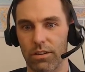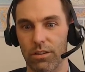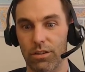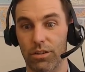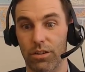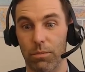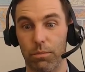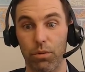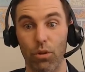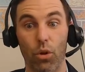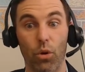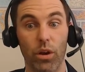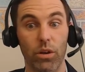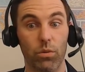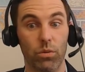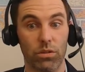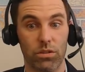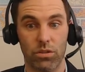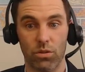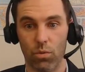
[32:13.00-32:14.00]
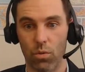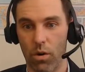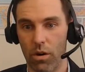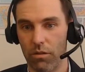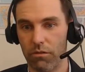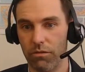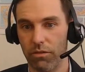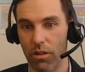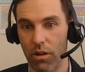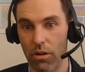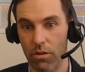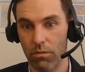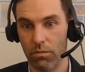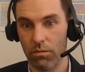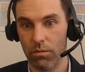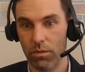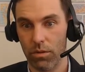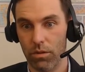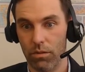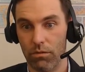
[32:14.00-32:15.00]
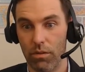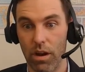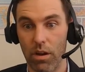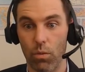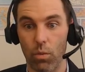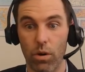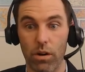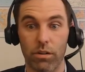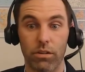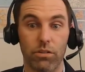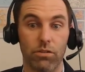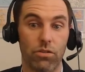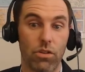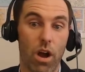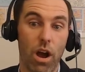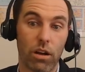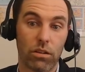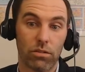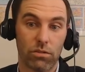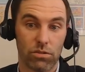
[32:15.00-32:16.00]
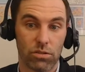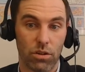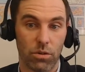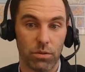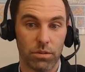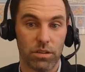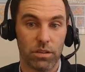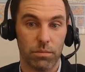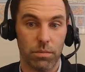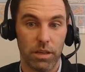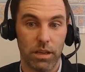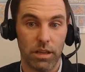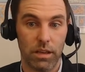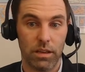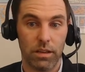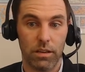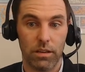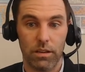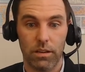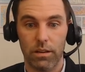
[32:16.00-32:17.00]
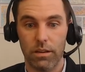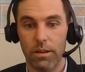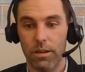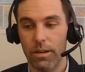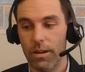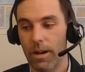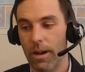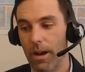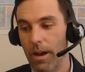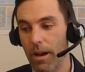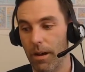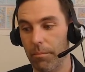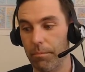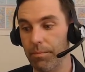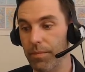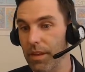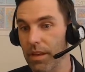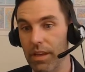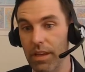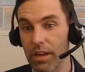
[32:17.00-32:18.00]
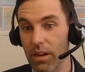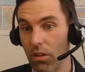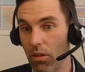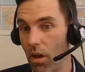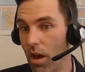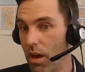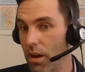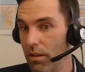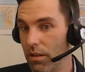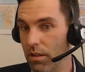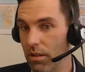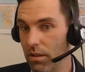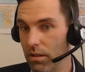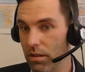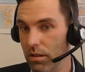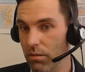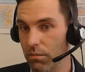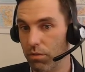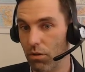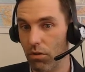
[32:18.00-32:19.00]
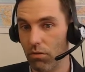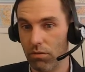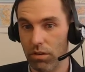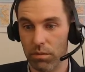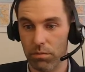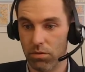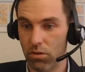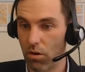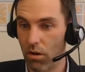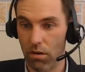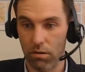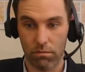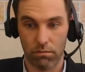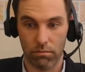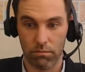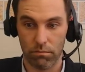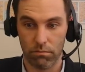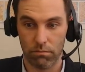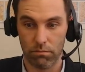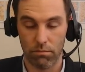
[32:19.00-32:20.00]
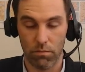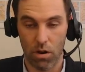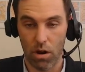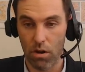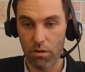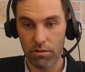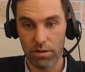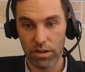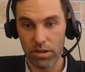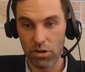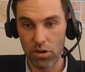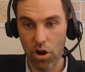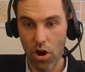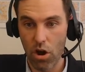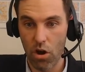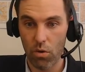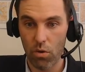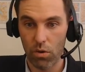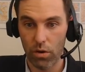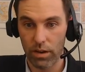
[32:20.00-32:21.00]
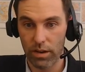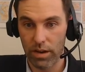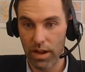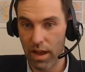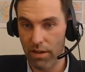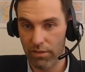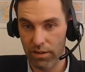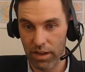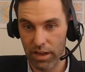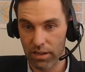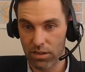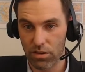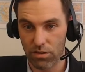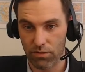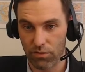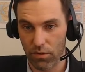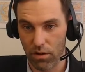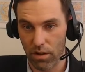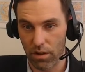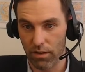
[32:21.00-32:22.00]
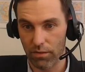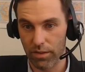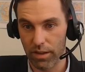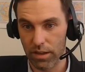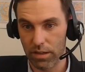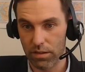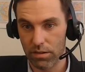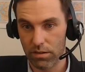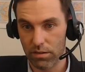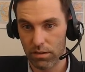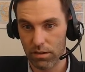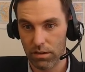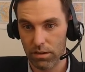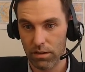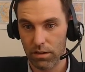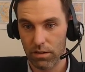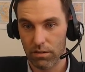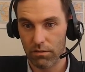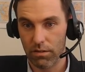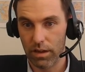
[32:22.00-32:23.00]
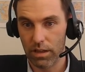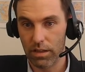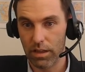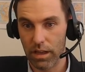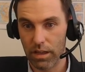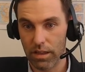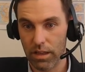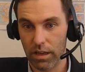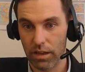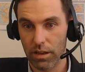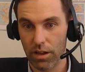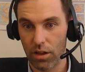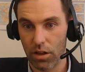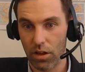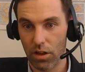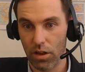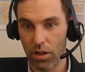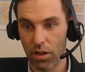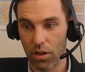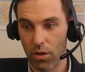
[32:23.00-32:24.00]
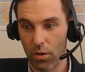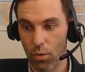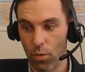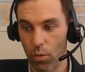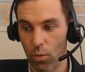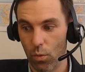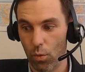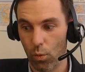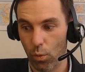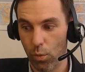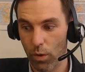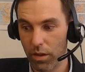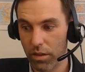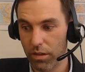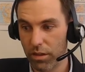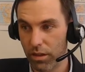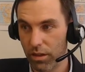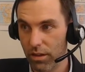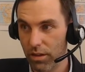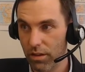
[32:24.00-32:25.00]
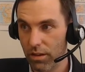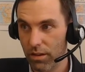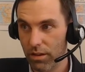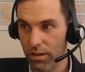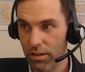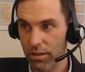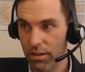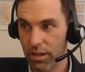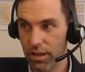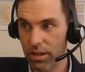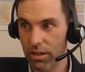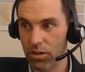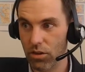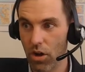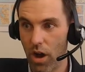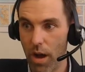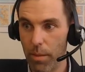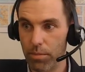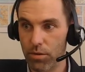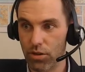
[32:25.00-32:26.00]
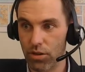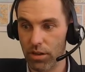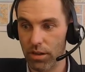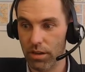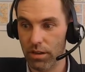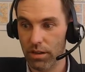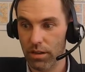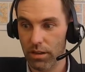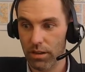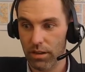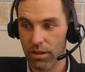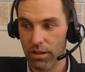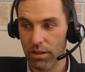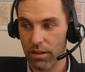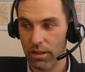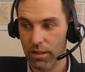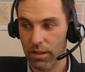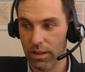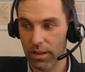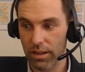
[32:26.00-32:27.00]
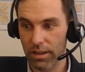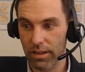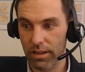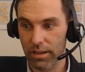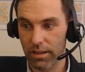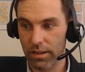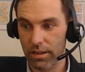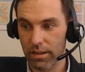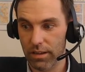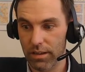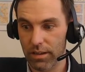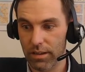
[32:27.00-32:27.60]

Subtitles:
deploy it? What's your workflow, right? Where are your doctors going to be? And a lot of programs already know and have an answer for all of this, right? I think with the adoption, the